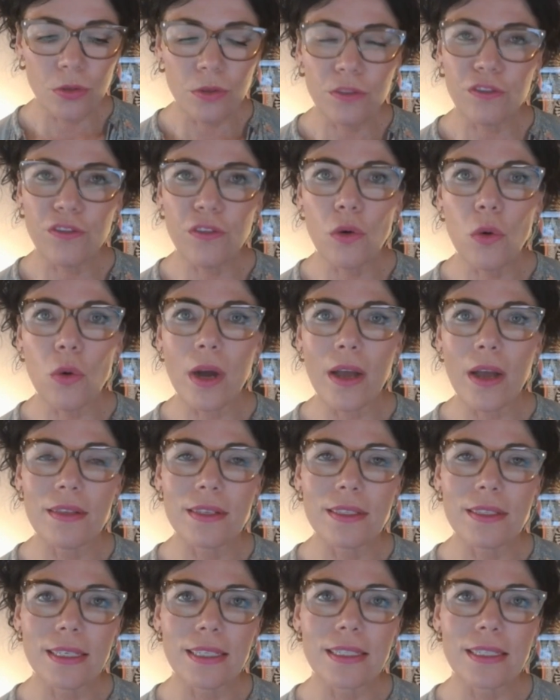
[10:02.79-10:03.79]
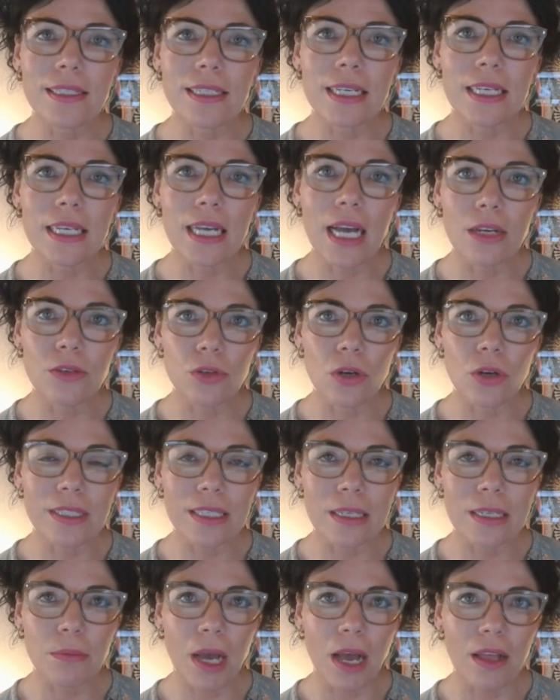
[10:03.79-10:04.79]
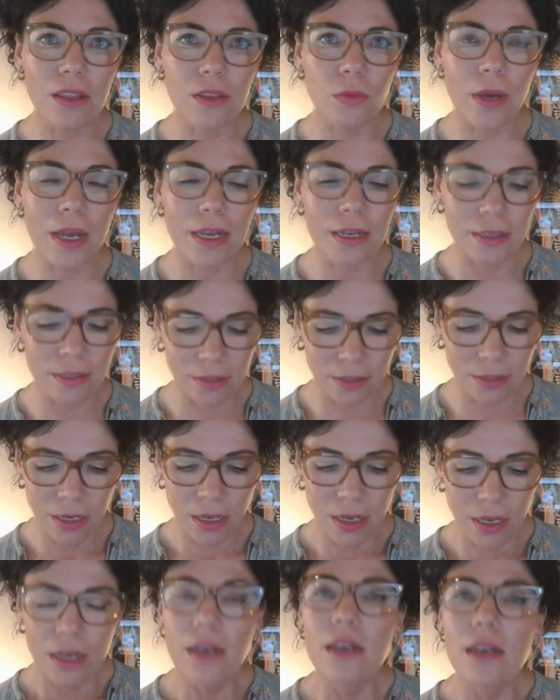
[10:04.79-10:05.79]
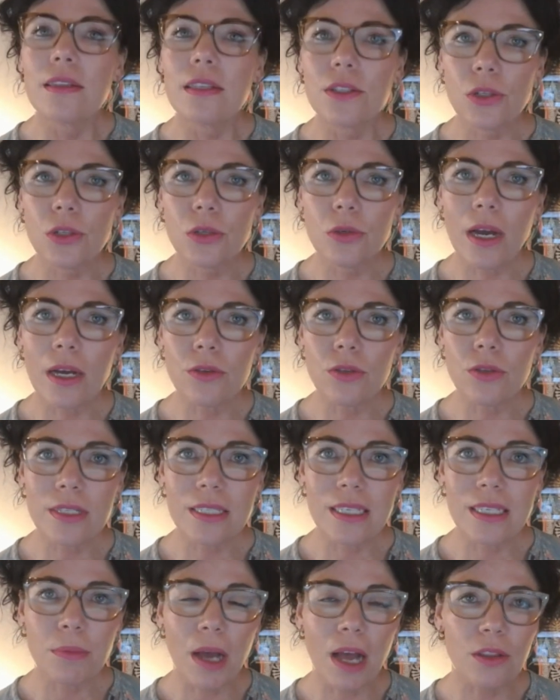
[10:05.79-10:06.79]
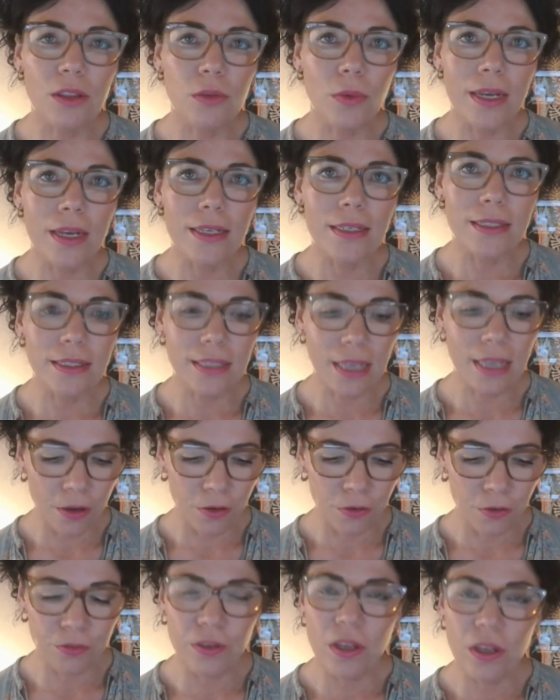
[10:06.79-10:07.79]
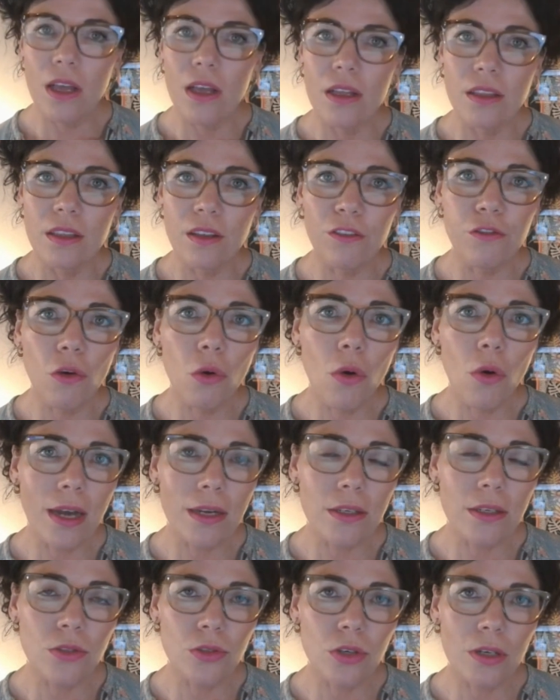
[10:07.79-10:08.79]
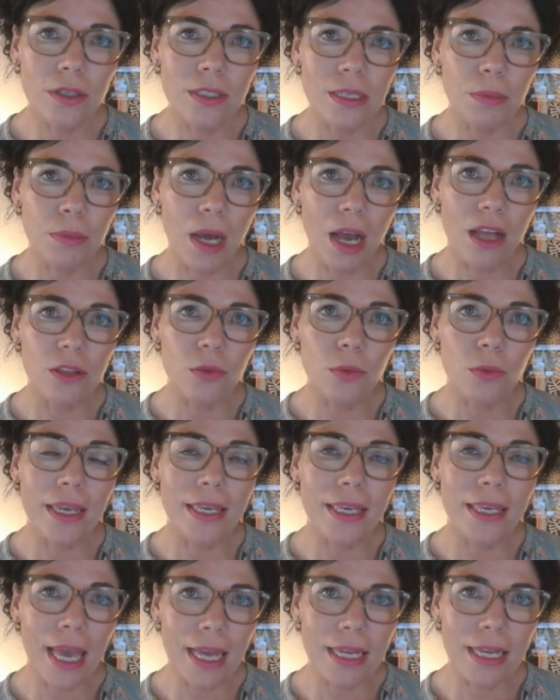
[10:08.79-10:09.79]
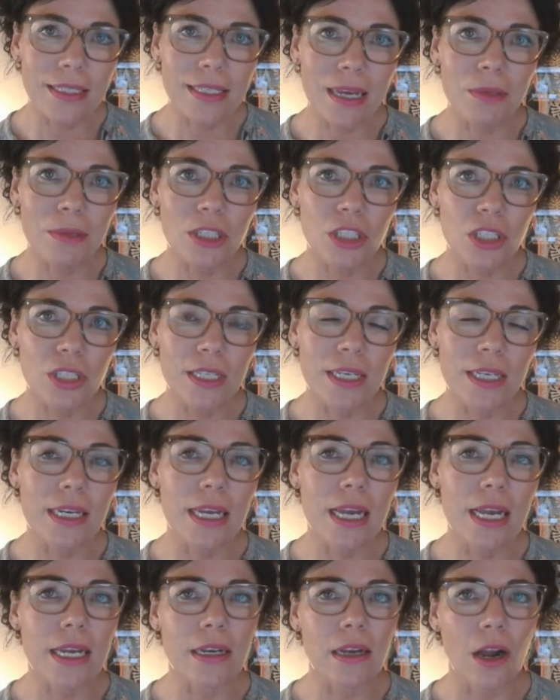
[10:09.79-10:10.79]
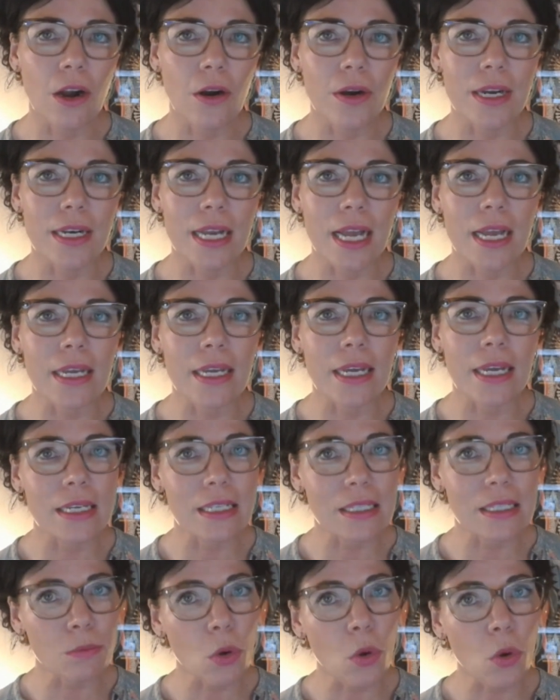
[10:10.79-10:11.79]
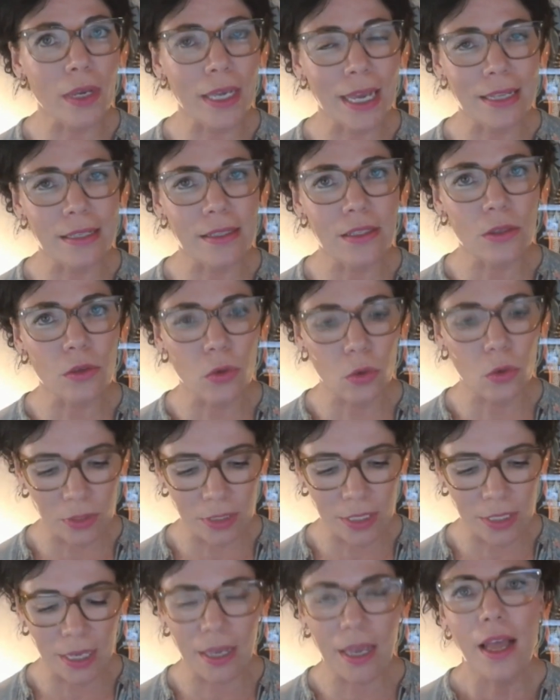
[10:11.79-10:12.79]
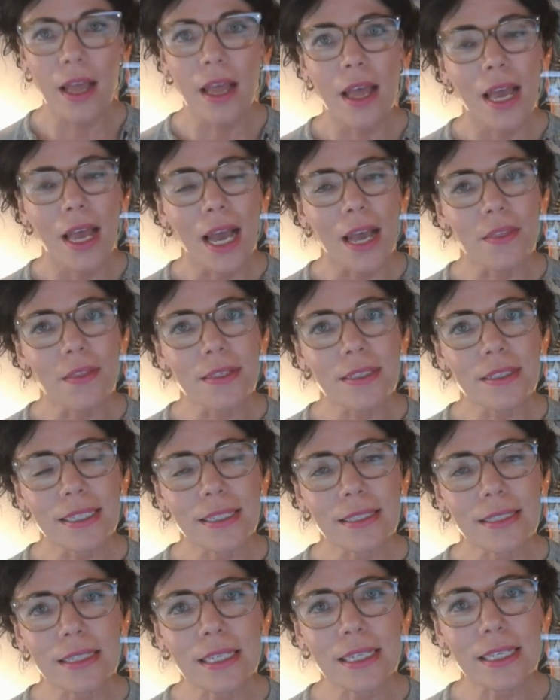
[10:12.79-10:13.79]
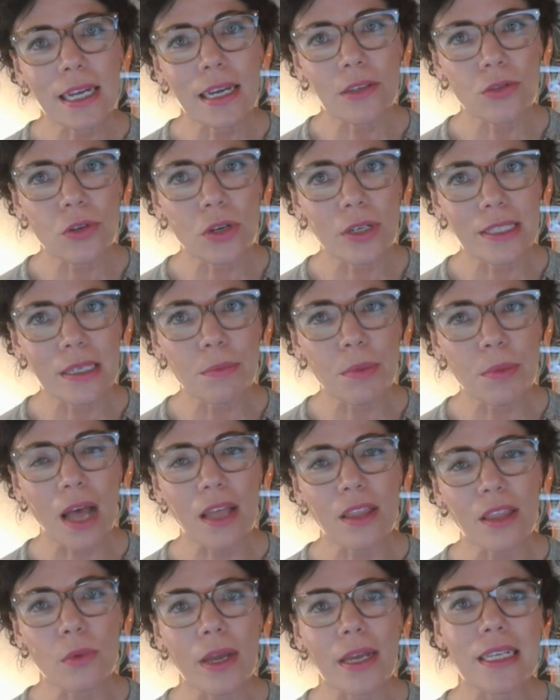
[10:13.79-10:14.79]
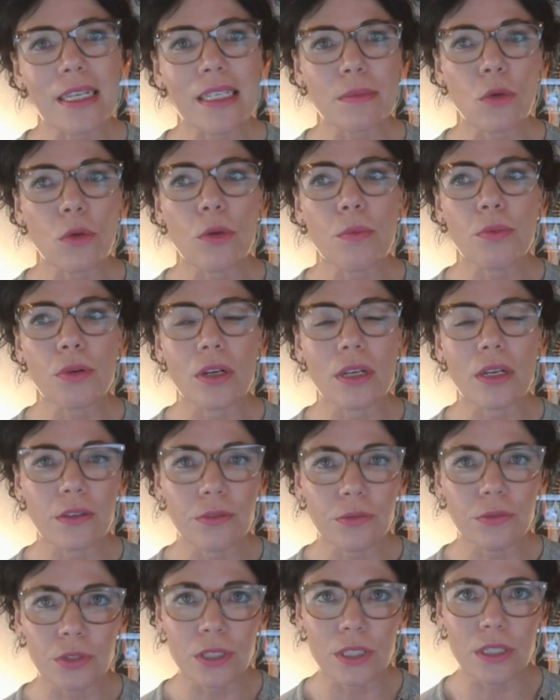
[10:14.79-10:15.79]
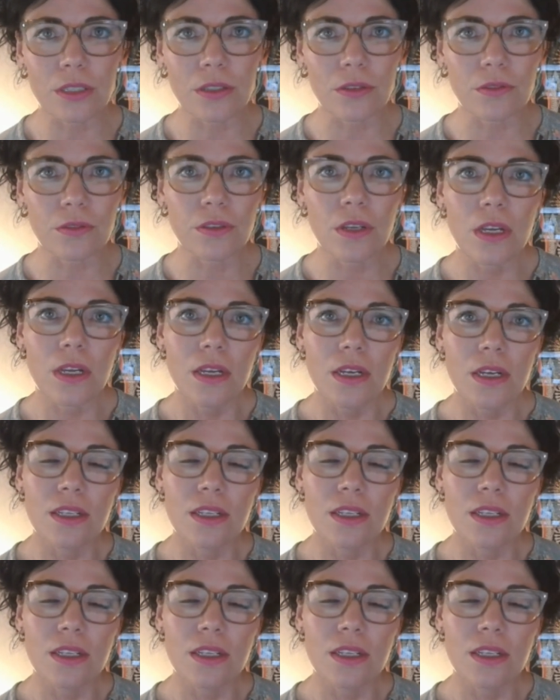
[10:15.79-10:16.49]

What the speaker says: the 2, 4, and the 16 hydroxy pathways. The 2-hydroxy pathway is safe. The 4-hydroxy pathway can damage DNA and RNA and is more cancer-causing, and the 16-hydroxy pathway is more proliferative.